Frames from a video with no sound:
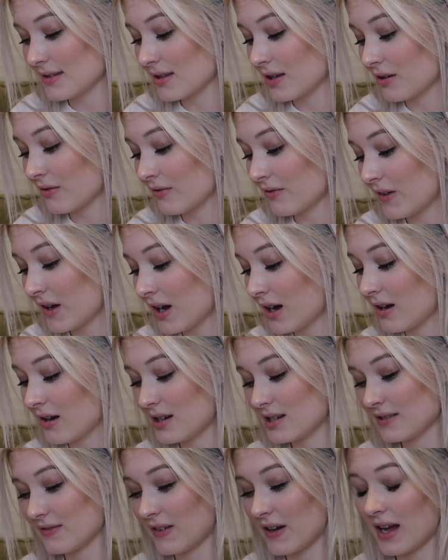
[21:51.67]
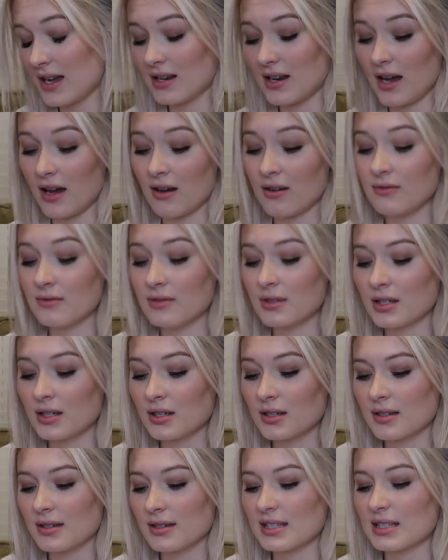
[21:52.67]
They're very hard to find now,
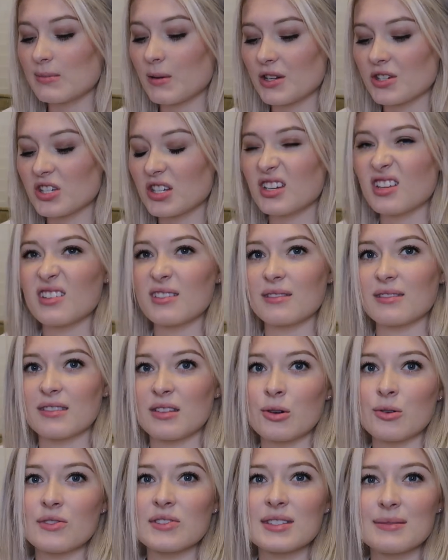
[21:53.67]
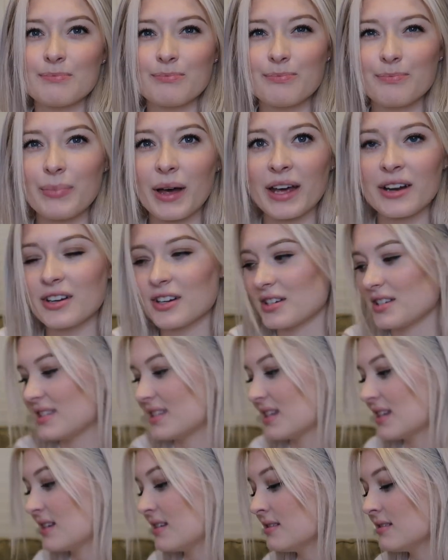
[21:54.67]
especially those better
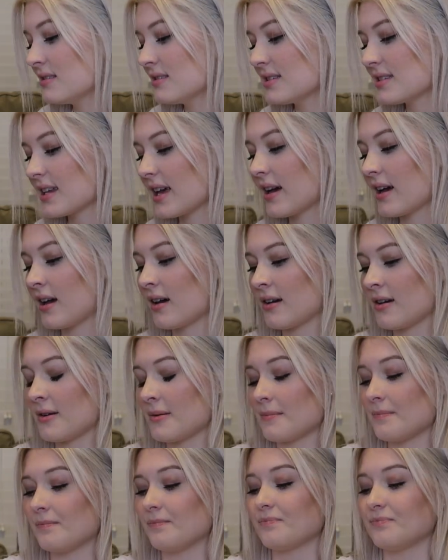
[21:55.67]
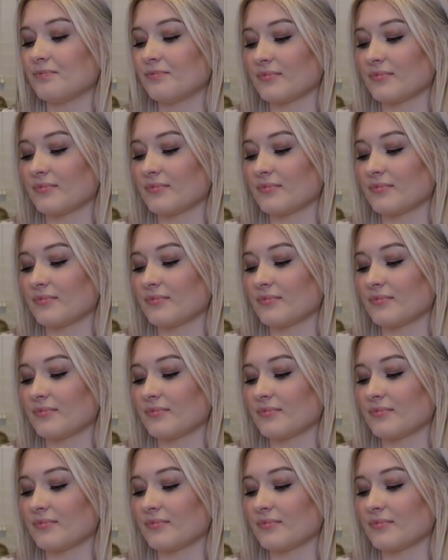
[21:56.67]
scenes. And